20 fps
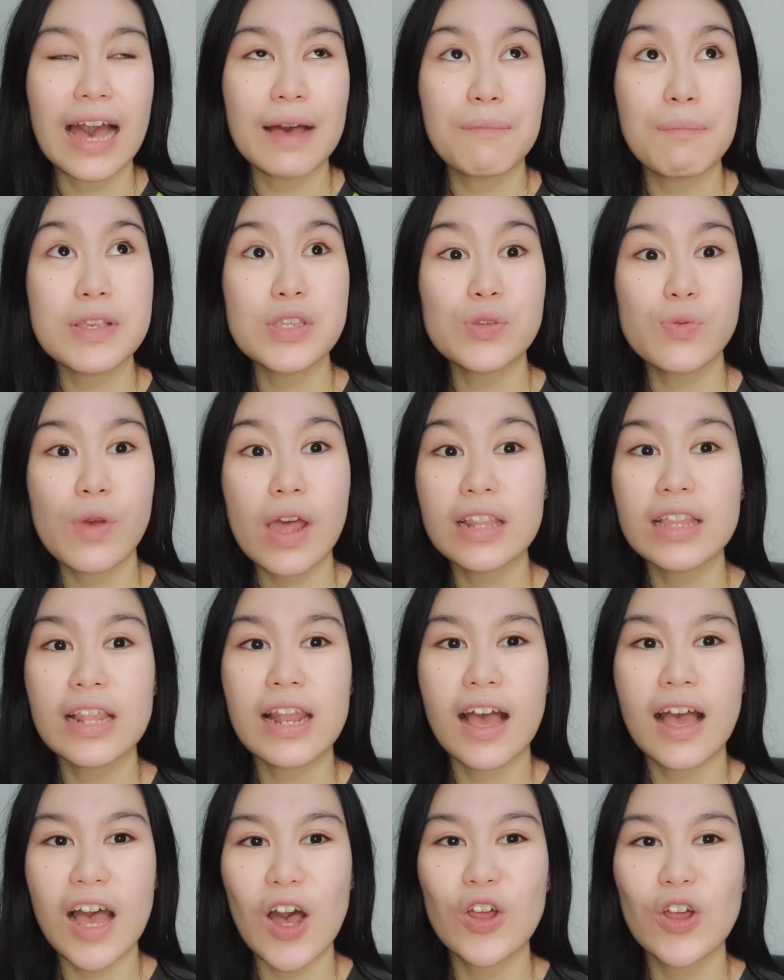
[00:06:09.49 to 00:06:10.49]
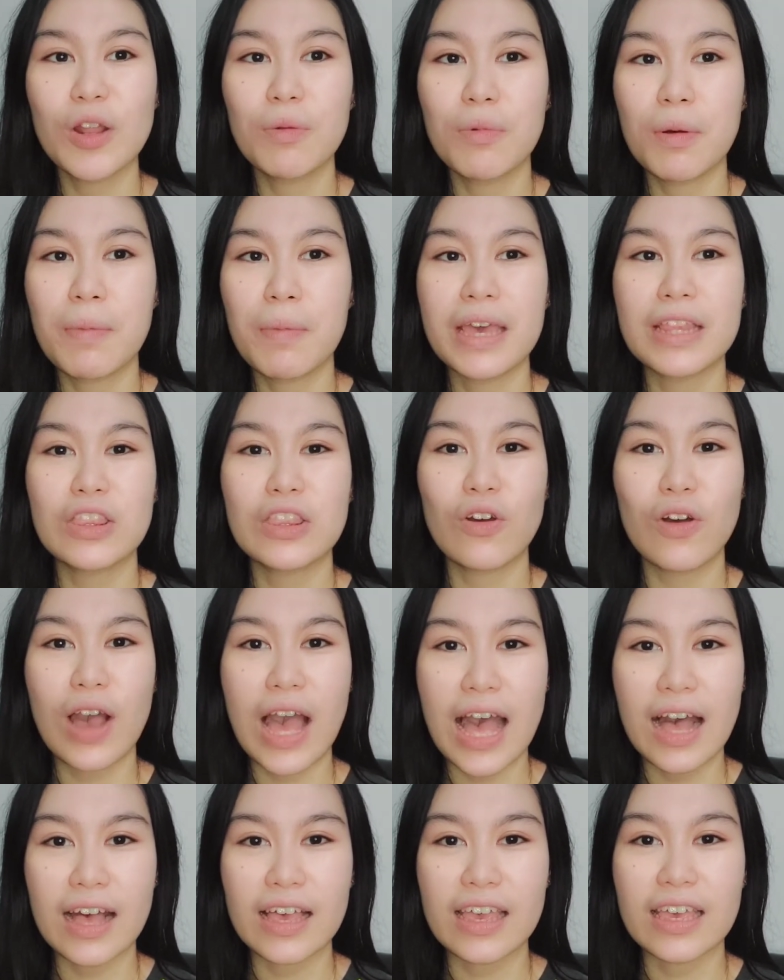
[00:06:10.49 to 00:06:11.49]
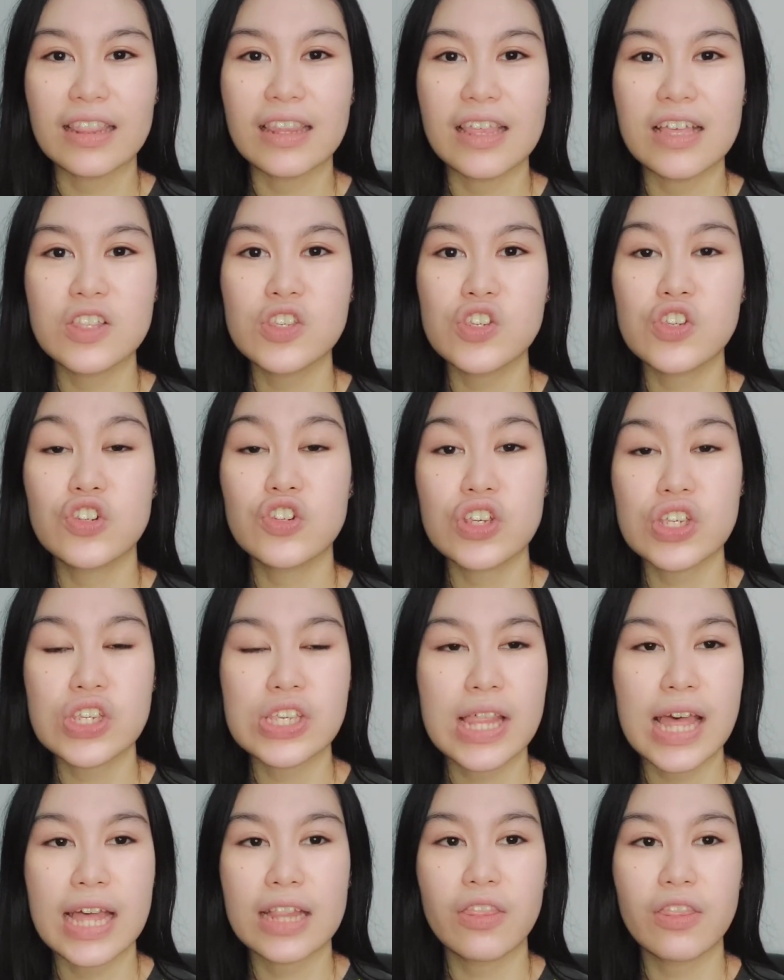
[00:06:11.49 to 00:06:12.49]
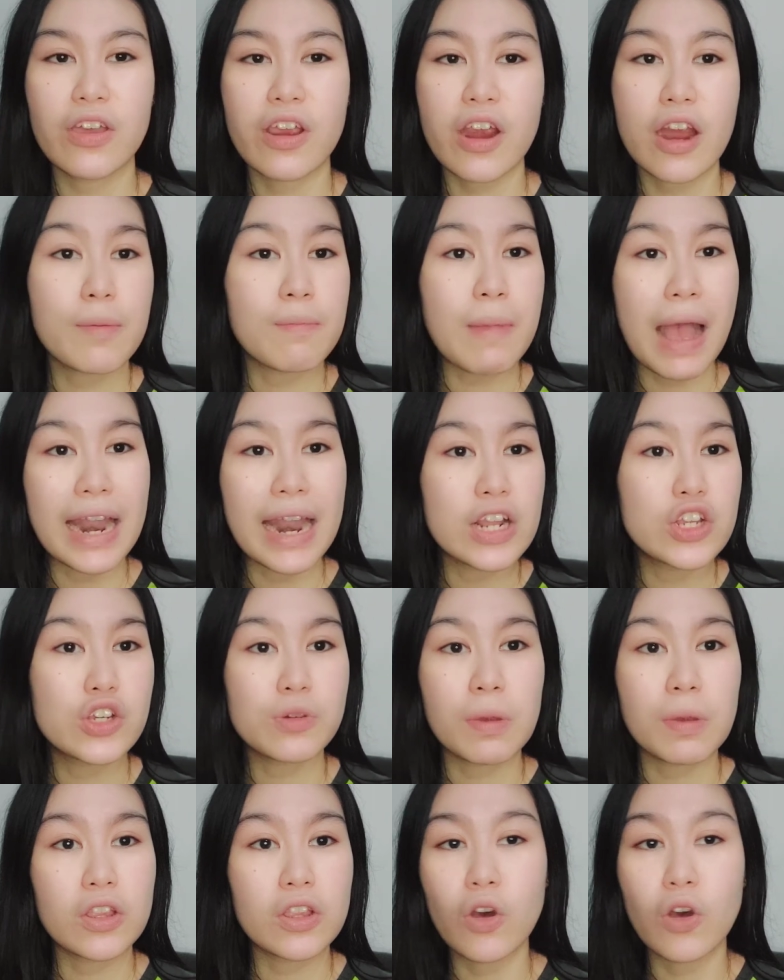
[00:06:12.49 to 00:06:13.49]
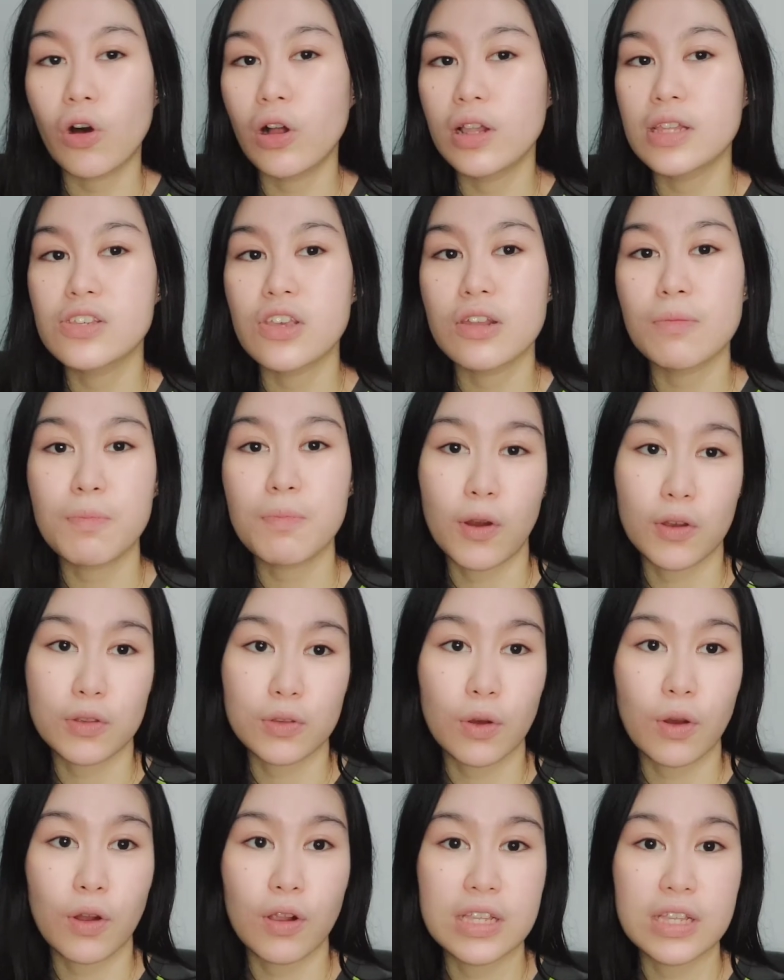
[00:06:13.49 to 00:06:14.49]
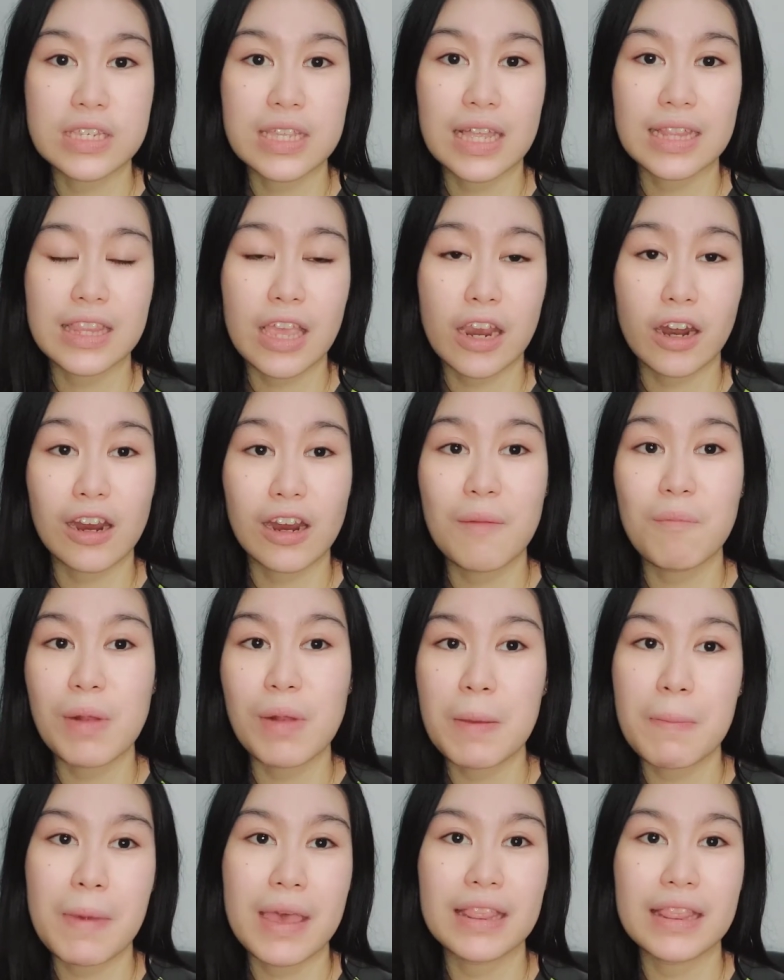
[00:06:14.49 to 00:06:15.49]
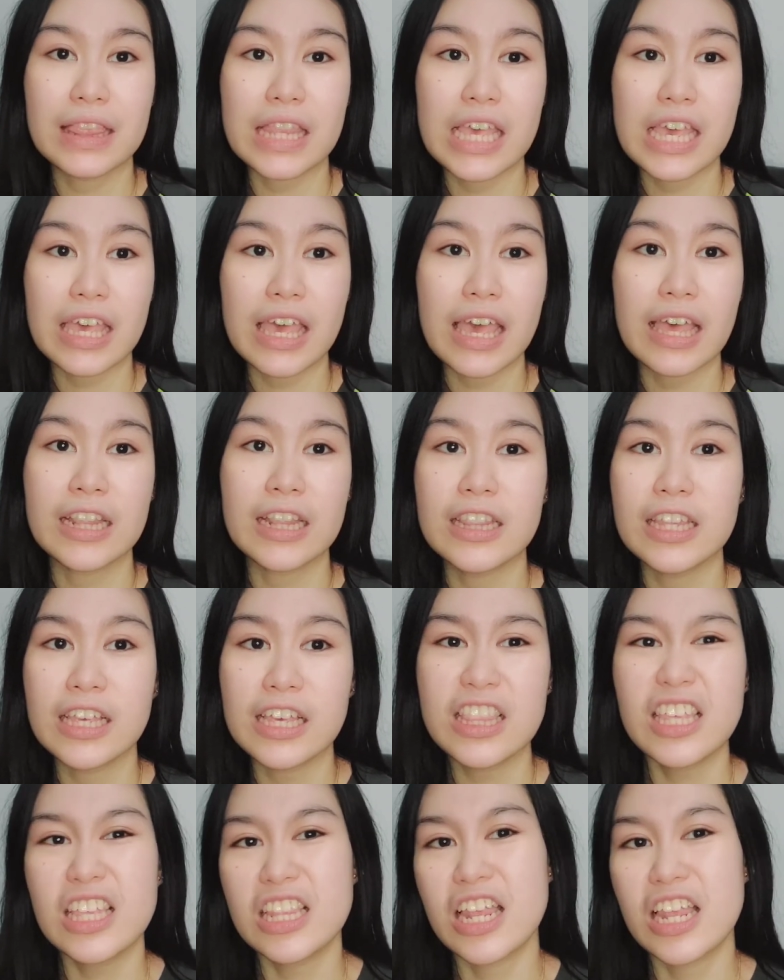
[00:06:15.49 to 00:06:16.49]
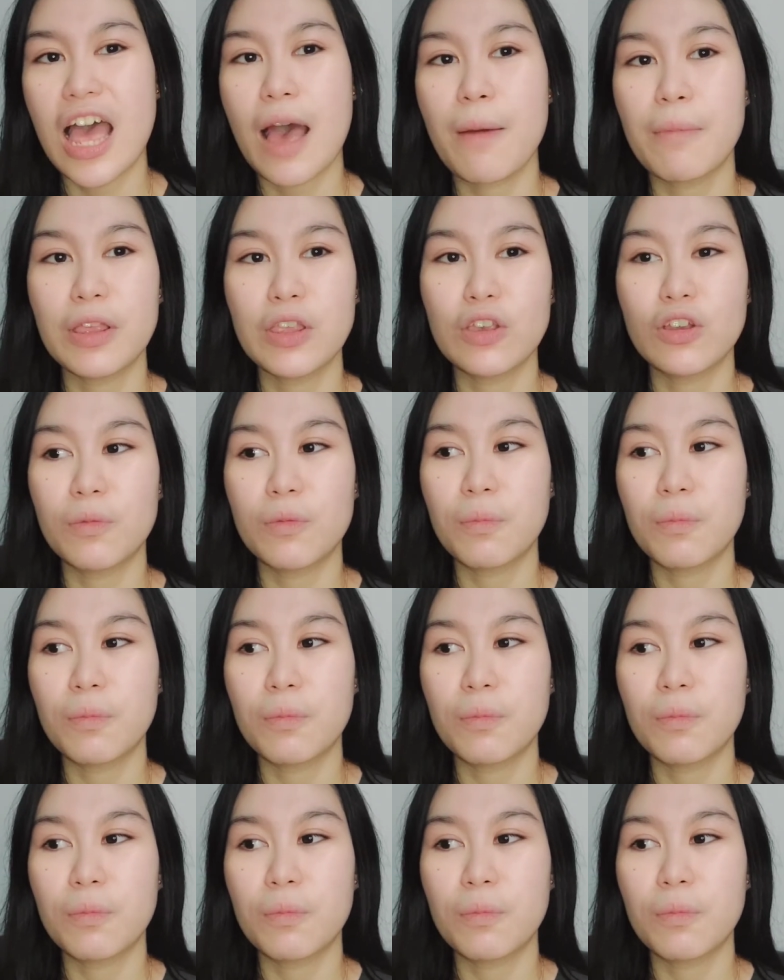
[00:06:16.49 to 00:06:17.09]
Maswerte lang ako na mabait yung akin. It's just that there are management calls and protocols that they are implementing. And hindi na namin yun.